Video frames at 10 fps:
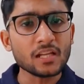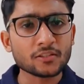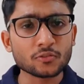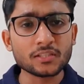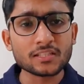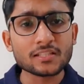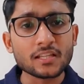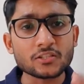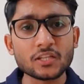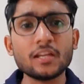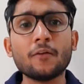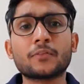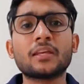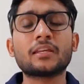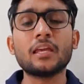So this is the chain of
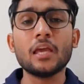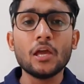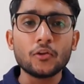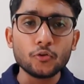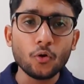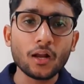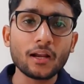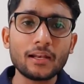thinking. You are